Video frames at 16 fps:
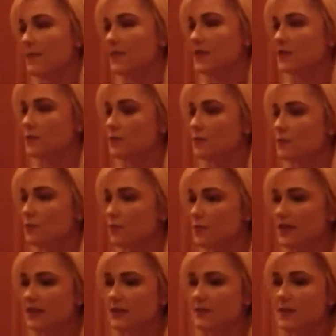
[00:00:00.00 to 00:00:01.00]
There's
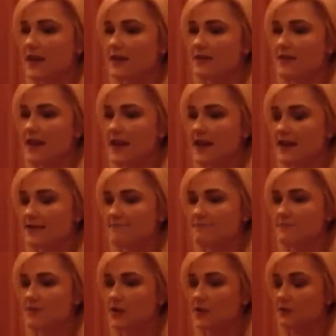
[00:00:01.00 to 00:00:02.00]
really been
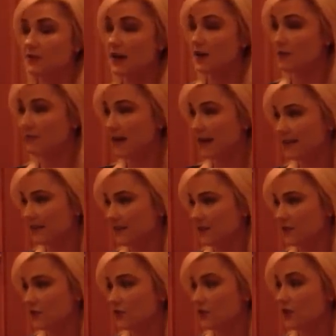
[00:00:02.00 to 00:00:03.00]
a tighter vice
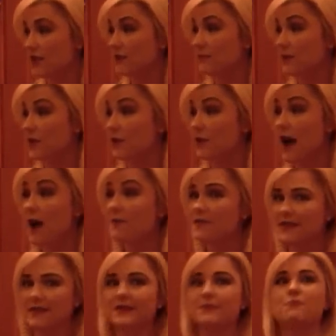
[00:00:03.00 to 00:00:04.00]
onto trying to figure
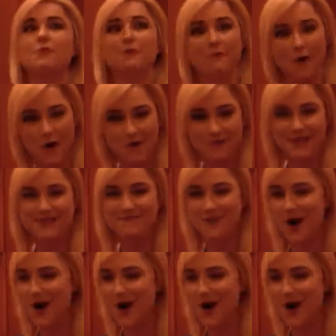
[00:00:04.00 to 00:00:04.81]
out these revolving